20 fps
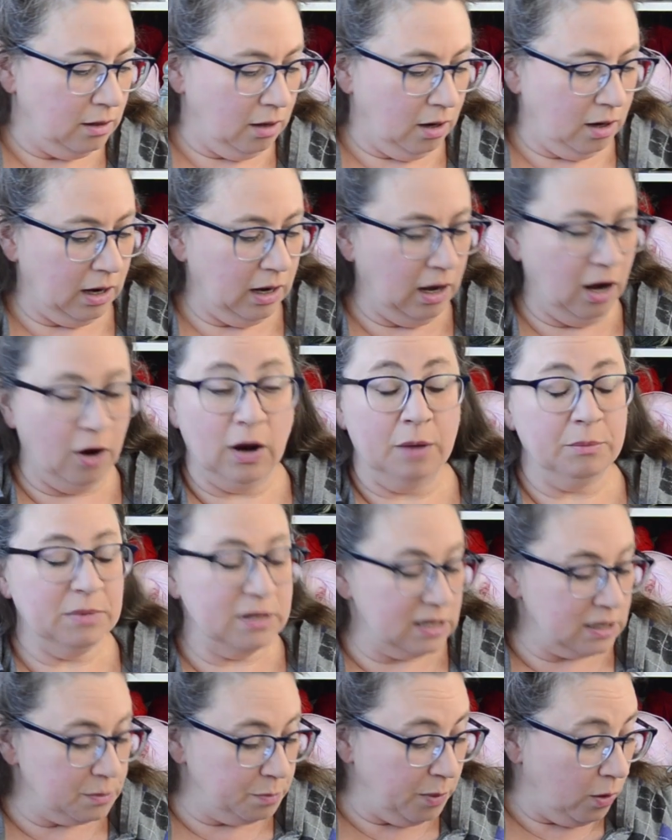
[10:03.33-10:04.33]
or I
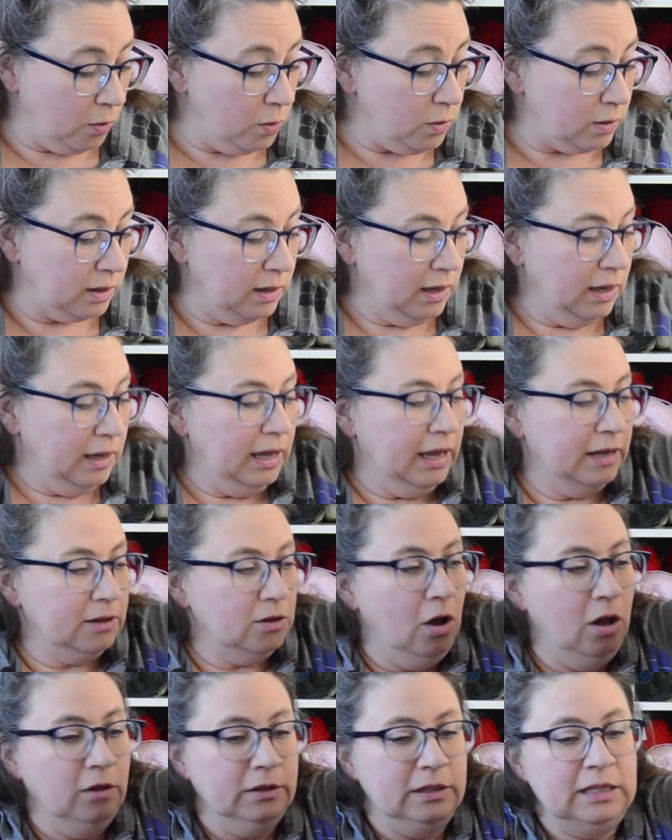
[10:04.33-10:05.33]
misspoke and
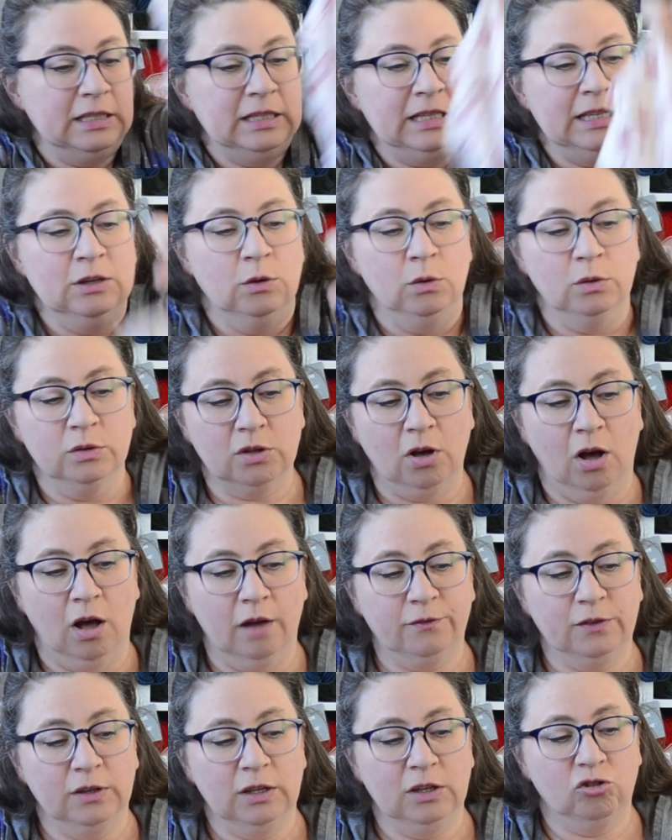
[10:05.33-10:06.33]
called it Ye Olde
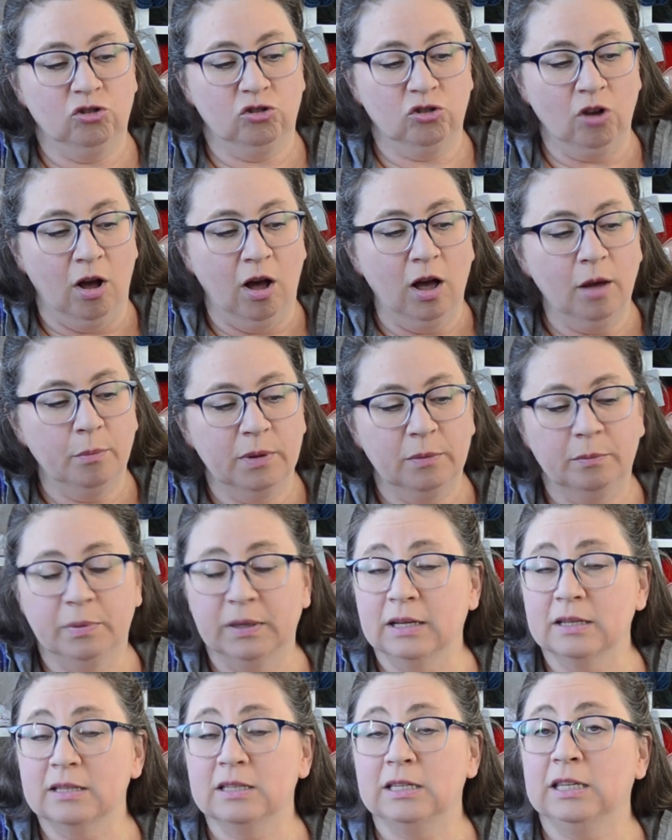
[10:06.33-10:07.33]
Coffee Shop,
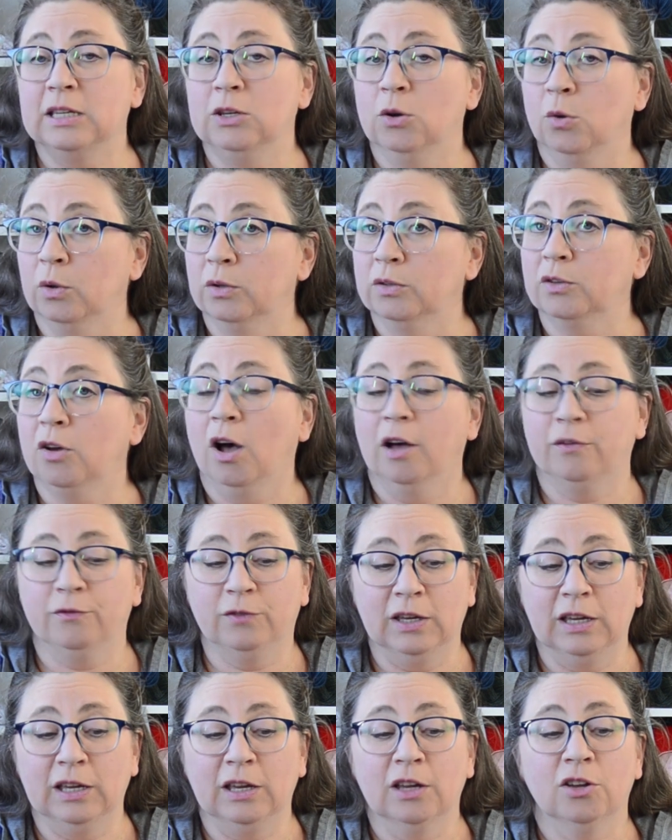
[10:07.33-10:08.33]
but it's Ye Olde
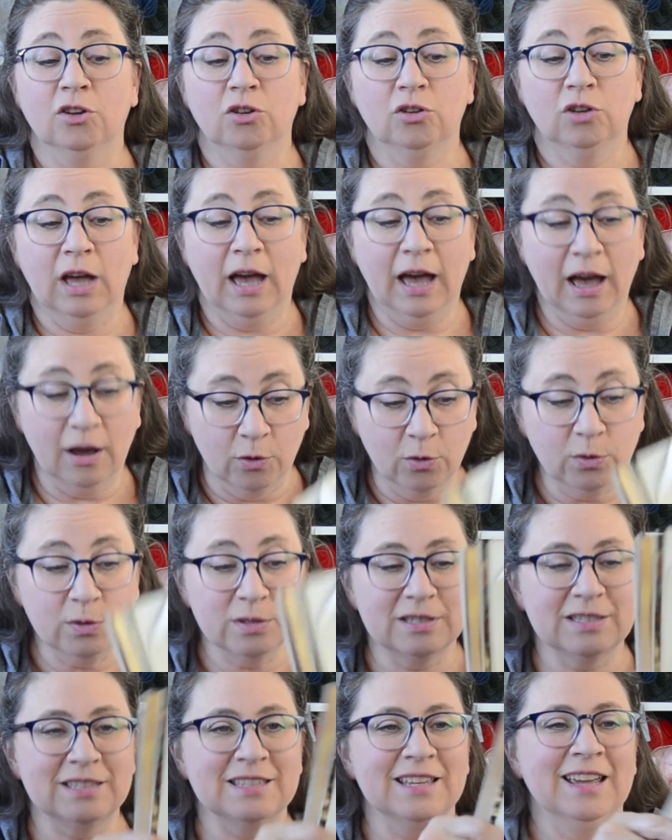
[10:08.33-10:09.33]
Coffee
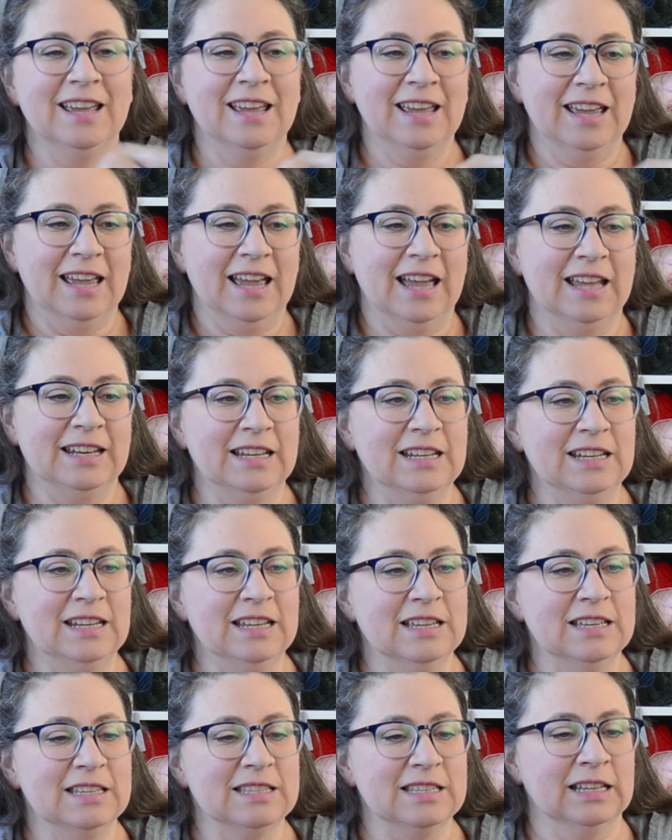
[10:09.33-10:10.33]
House. And it
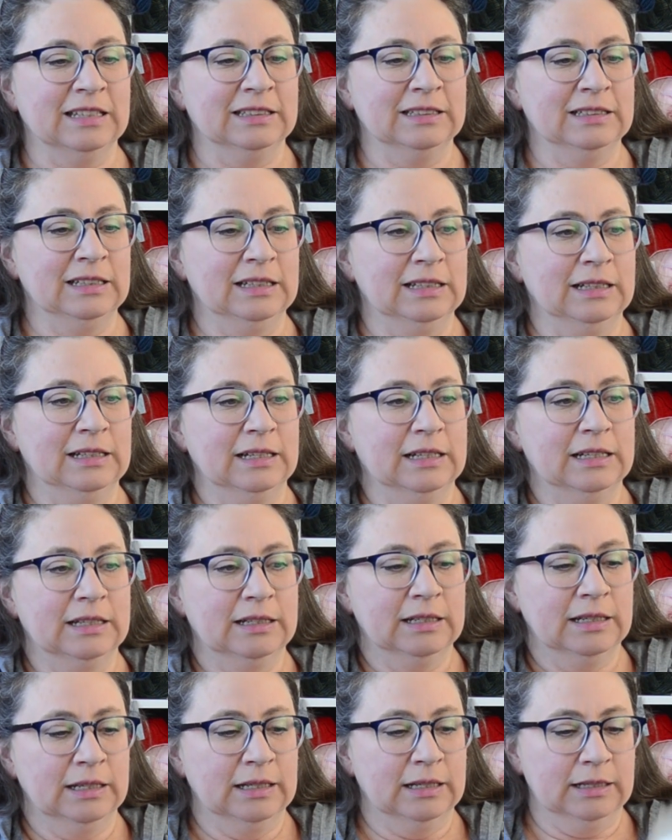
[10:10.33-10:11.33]
is a
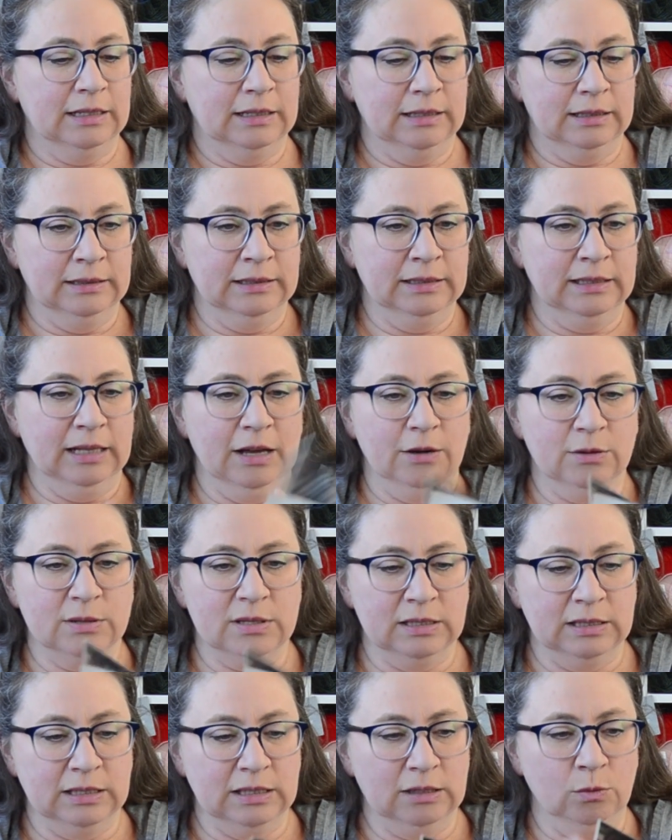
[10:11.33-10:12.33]

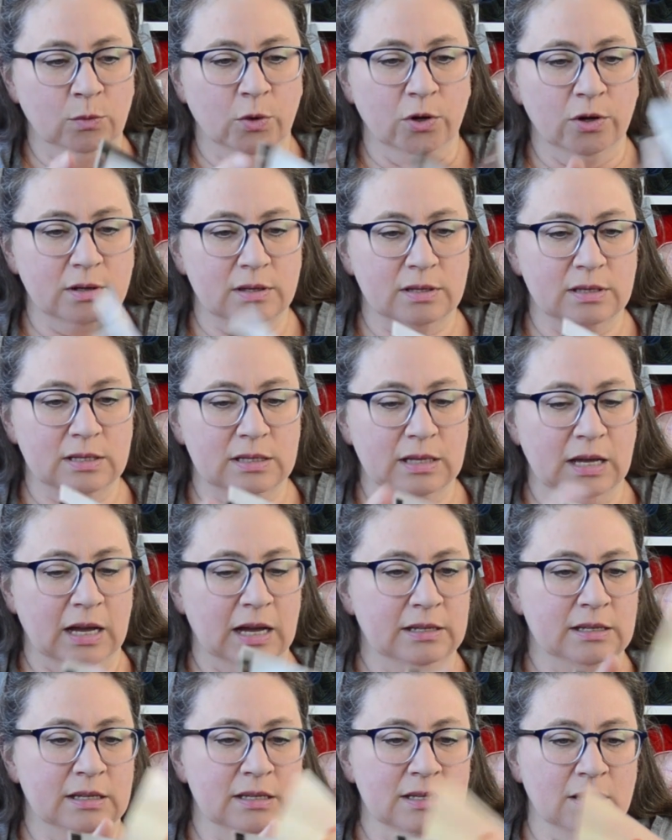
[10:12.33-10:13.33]
LittleHouse
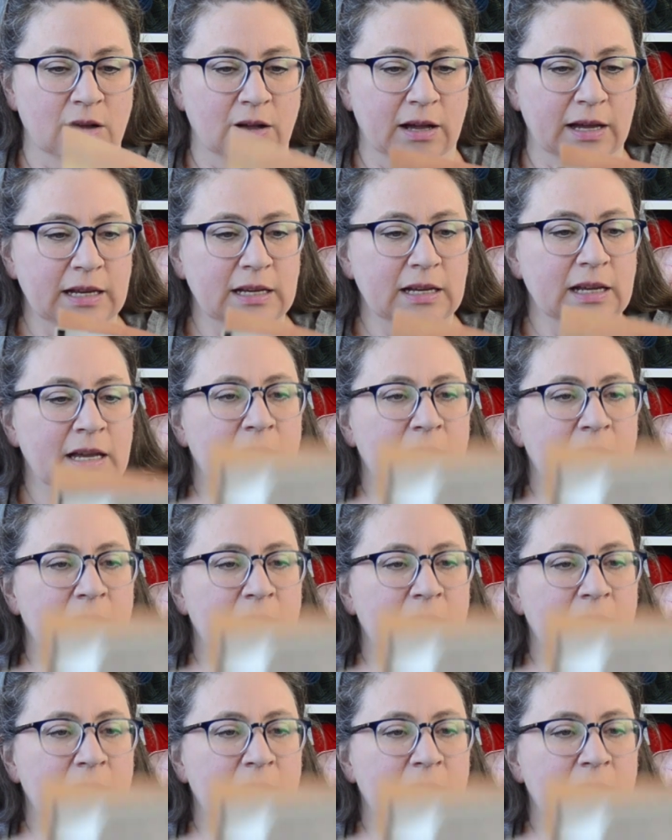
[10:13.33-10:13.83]
Needleworks design,